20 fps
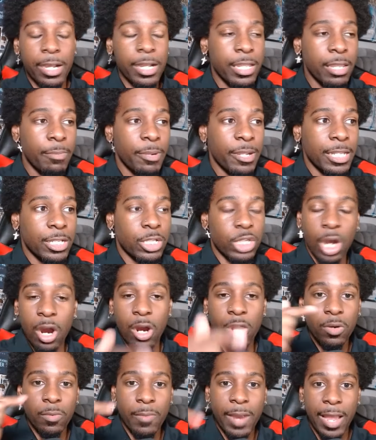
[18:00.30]
Oogie Boogie
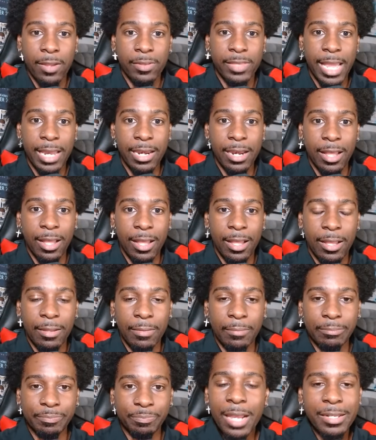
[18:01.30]
turned around
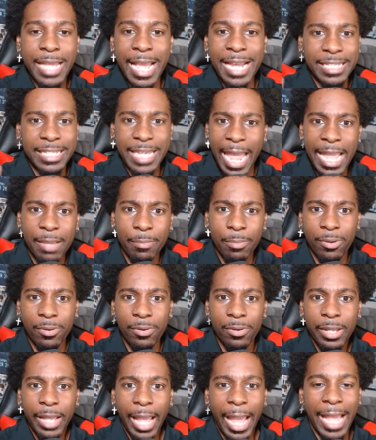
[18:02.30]
that
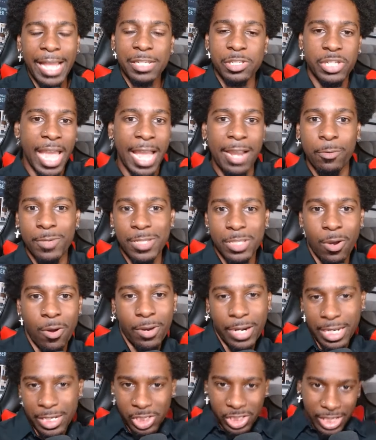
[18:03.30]
table and Jack was
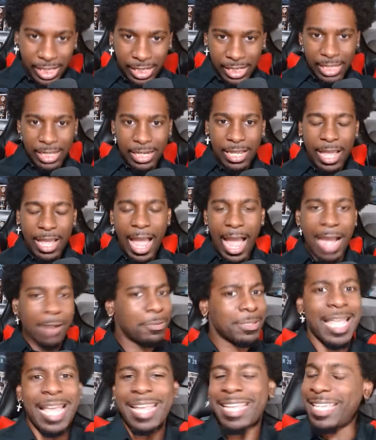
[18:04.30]
on it chilling, I
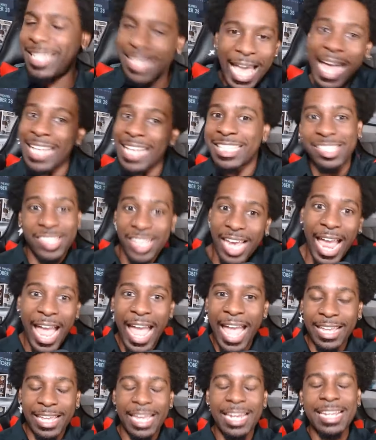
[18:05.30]
was like, yes,
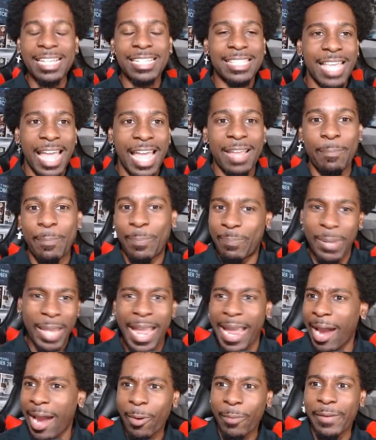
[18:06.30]
Jack! And it's like,
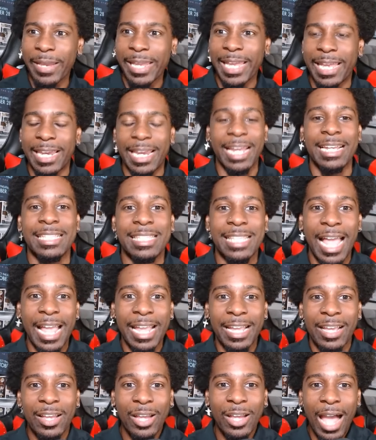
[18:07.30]
period. And it's
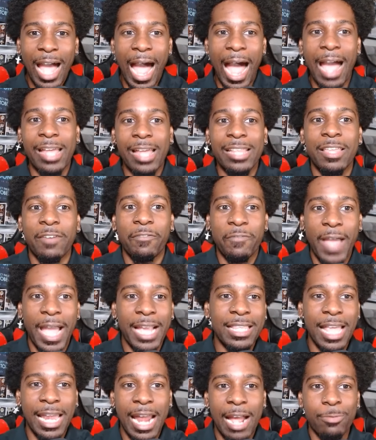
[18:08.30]
like, the
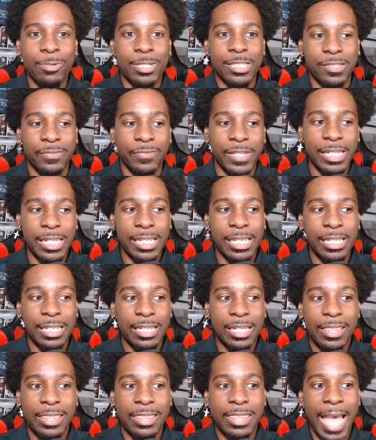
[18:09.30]
fact that I was feeling
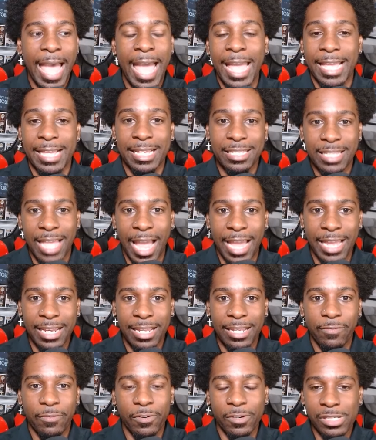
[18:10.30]
that
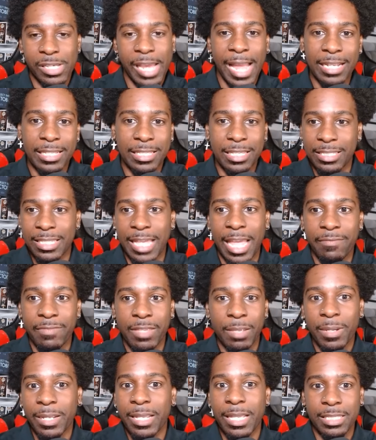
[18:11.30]
excited for Jack to save
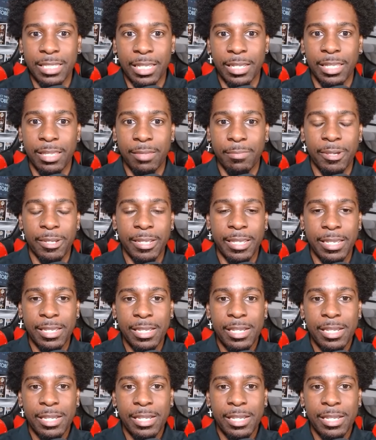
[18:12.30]
them against Oogie Boogie